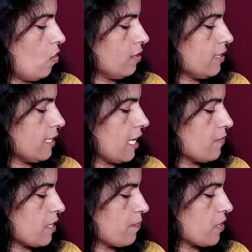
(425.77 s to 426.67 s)
All the
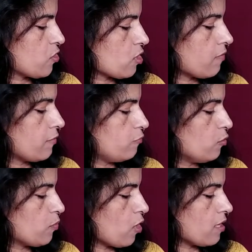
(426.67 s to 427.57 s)
names and pictures of the
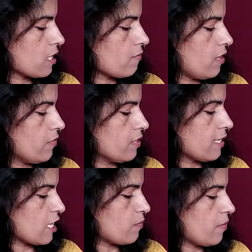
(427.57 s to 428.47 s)
food products,
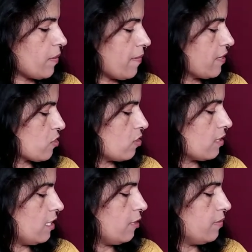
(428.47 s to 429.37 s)
flavors as may be mentioned
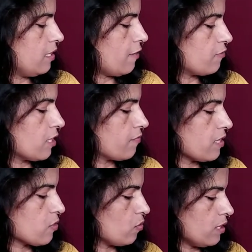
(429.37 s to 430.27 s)
on the label are for
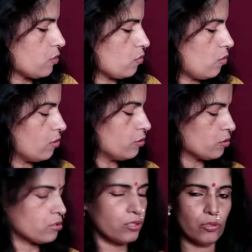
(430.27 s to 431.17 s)
reference only. So all
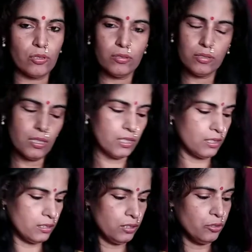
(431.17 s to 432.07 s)
those, you know,
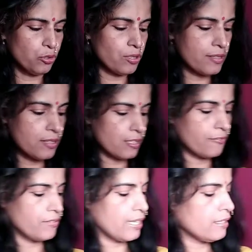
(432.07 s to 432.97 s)
the usual
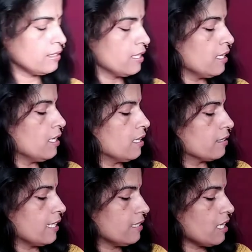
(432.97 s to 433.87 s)
stuff there.
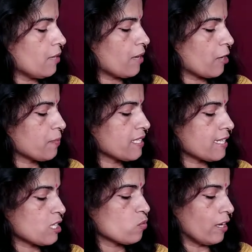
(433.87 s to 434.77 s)
Then the M R P
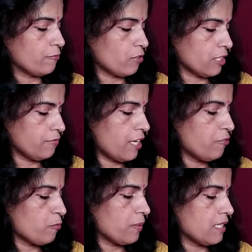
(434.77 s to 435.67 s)
says one hundred
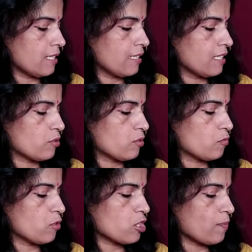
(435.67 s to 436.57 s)
forty-five rupees, and
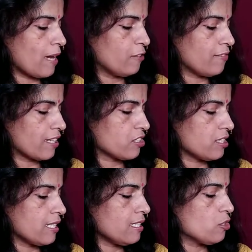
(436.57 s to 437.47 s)
this was
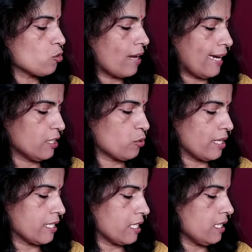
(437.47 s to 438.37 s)
manufactured in July
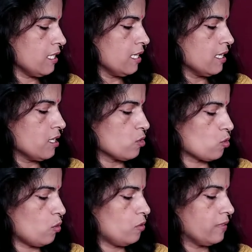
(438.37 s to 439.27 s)
twenty.
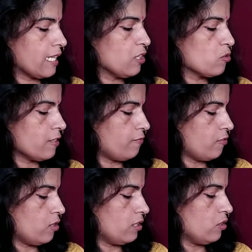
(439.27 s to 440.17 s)
So we can use it
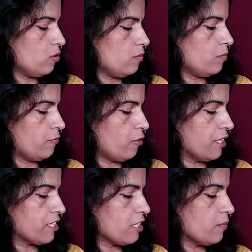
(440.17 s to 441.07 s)
for, you know,
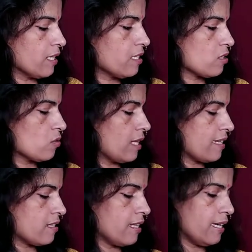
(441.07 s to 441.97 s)
before eighteen months. So
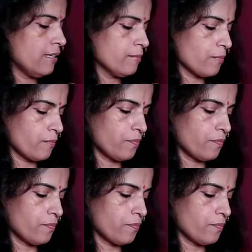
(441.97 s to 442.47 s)
that's there.